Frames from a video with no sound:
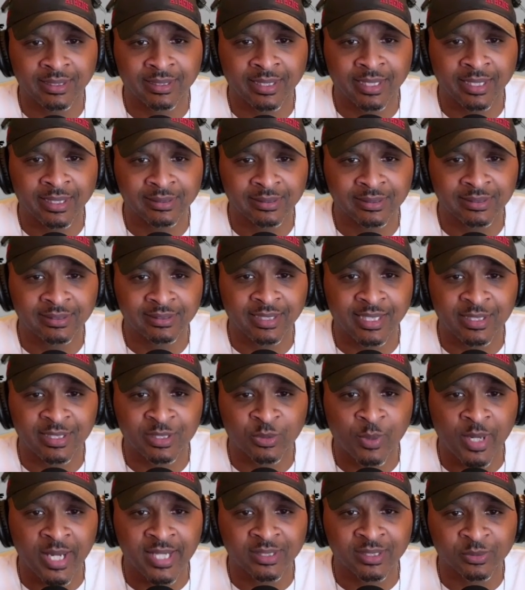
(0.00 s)
Kansas State
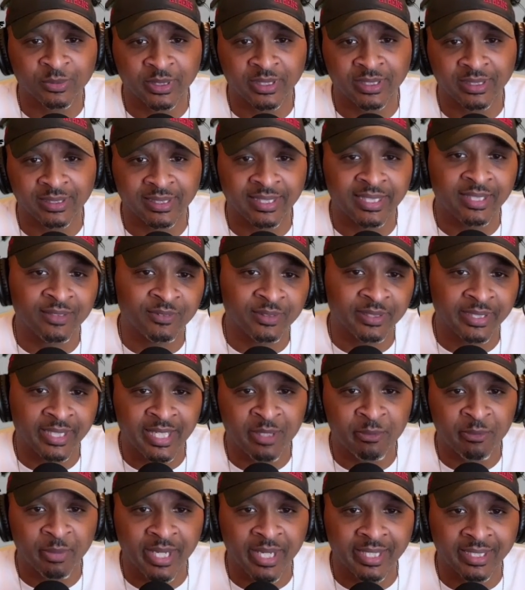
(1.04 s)
twice, where he left and
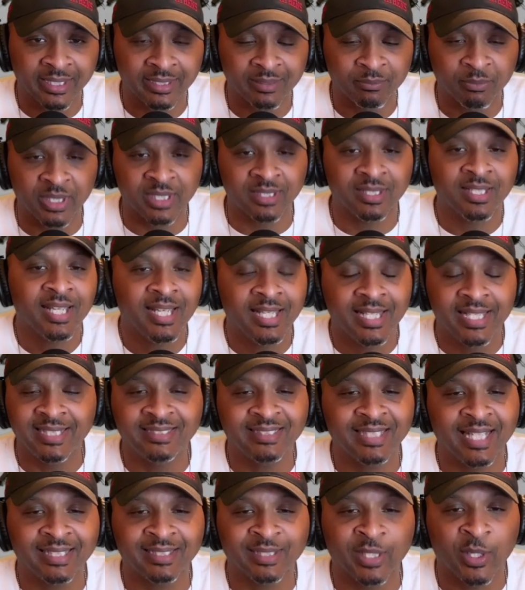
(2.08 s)
came back, and
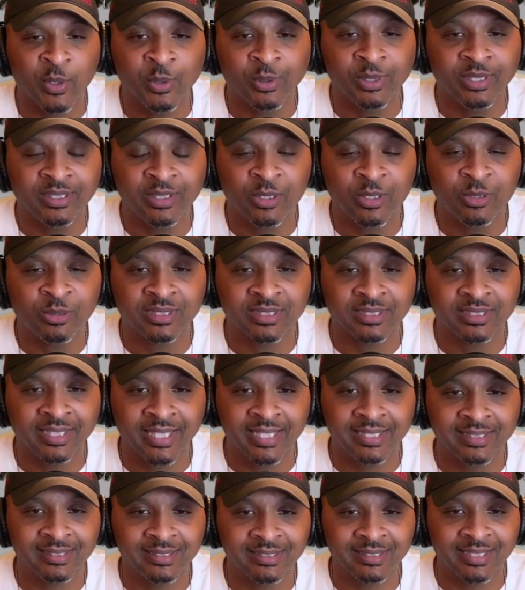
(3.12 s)
he's like the only coach in
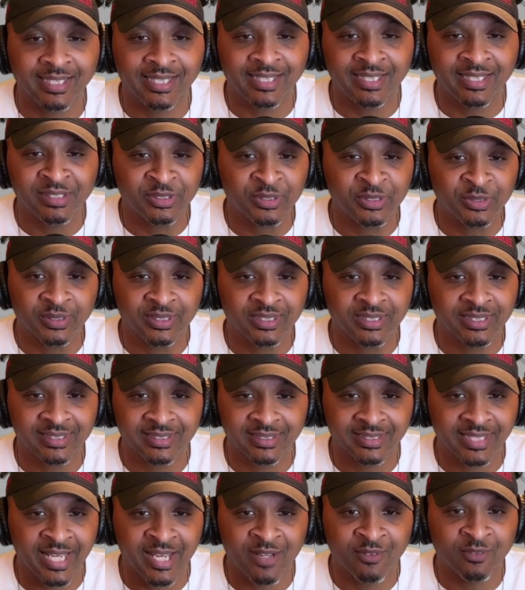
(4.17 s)
Kansas State history
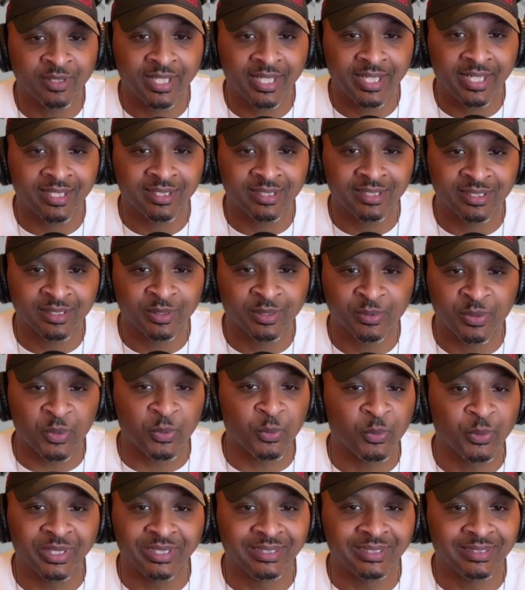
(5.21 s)
that's ever had
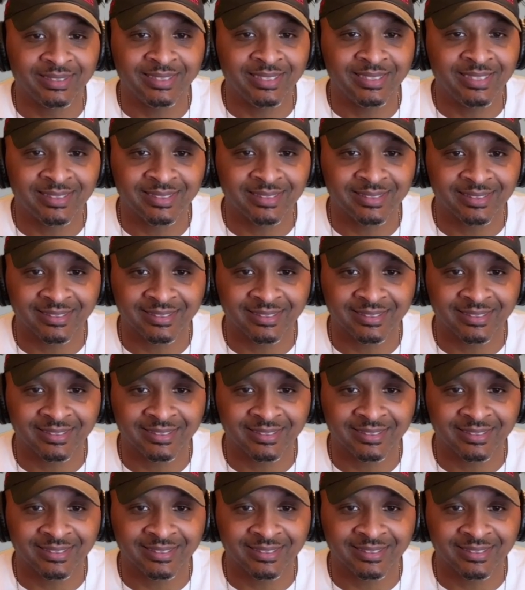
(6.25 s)
winning seasons.